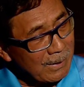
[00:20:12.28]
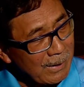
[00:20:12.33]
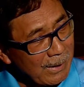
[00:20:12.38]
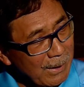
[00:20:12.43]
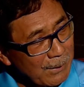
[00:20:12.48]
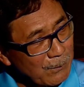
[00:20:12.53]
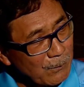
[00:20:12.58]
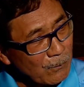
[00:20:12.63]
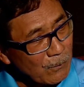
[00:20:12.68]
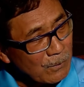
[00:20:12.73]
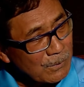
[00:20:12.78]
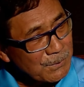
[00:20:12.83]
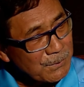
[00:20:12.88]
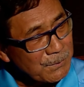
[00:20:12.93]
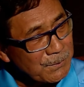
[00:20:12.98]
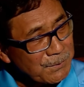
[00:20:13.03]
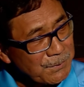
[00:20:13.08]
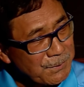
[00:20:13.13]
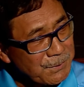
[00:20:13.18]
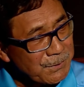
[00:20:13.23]
and
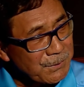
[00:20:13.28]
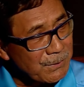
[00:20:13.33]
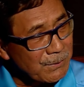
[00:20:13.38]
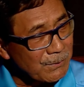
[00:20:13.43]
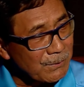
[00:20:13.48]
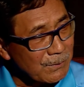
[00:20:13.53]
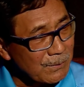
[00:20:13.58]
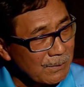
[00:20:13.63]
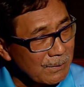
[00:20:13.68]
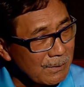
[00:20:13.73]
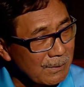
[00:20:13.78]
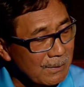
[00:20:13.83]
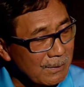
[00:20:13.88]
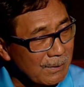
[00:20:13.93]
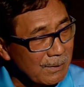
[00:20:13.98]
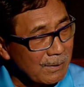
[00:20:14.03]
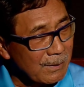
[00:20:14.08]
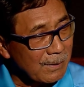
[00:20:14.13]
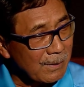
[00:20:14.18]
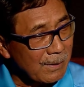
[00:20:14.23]
also to show
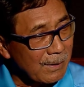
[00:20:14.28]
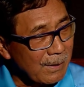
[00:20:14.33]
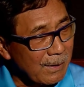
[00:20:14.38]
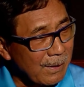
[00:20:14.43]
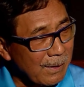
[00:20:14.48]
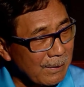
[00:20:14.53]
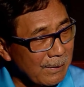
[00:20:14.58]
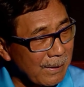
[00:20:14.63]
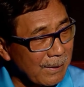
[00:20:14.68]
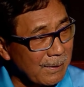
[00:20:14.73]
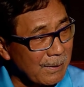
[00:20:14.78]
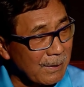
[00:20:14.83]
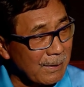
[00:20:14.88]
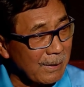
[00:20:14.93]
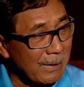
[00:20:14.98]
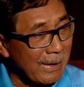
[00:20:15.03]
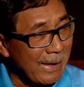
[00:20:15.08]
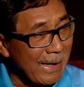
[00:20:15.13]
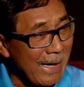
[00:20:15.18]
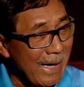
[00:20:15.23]
that in
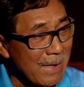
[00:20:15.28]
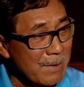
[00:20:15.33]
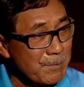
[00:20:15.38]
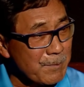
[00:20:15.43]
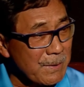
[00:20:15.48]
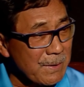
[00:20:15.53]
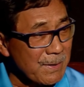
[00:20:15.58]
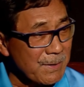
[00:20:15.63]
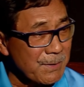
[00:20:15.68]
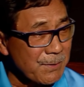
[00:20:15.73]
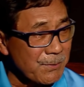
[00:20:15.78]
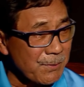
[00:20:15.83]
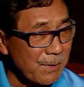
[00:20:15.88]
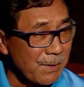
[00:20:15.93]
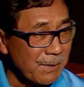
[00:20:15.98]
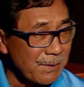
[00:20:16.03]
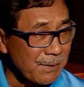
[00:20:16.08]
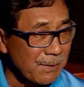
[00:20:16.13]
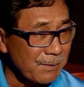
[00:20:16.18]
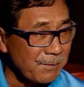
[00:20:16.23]
the
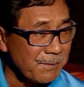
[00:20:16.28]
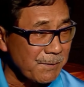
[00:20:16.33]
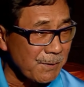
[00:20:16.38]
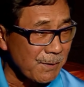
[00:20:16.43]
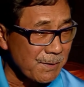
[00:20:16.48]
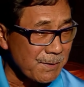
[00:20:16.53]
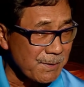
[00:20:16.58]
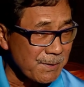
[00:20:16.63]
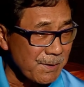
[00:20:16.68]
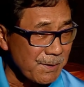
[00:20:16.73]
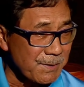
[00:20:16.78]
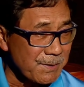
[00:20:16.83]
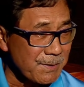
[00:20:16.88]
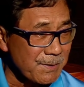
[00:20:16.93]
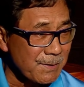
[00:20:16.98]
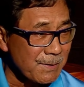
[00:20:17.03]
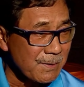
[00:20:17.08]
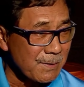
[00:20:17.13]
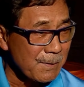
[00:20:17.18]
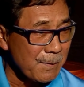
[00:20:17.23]
administration of
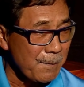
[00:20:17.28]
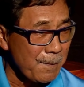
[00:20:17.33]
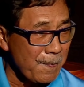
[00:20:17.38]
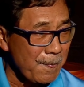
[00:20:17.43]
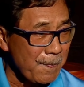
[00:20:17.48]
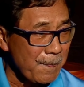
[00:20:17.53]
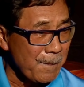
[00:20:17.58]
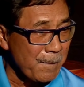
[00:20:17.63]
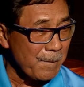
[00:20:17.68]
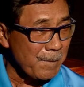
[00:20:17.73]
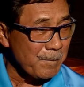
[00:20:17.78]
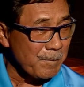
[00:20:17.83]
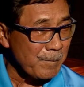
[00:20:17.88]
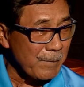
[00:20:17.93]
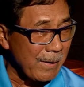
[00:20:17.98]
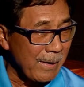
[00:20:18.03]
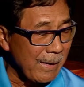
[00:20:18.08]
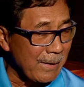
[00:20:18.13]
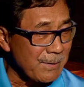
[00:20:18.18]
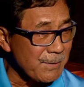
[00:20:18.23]
justice,
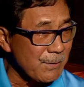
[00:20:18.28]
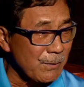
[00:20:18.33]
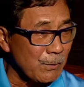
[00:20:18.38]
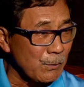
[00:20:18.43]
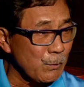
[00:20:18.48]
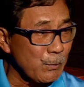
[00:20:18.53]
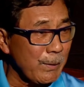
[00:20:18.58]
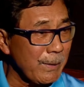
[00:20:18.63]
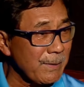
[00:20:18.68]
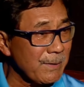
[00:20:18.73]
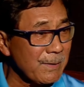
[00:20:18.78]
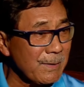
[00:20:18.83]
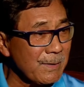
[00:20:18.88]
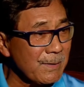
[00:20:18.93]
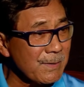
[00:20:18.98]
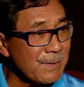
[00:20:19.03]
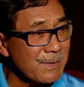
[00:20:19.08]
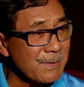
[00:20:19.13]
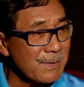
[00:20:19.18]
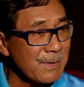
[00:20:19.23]
it's now 20
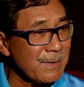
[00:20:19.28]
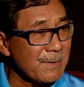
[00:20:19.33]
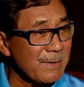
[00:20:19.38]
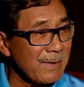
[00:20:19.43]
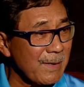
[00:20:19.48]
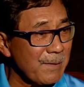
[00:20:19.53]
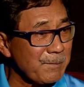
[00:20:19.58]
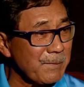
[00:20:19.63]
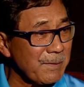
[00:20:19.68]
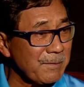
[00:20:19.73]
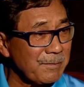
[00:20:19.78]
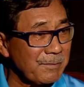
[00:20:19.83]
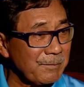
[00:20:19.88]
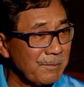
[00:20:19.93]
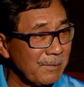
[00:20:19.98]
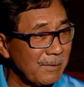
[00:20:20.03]
years since I've been,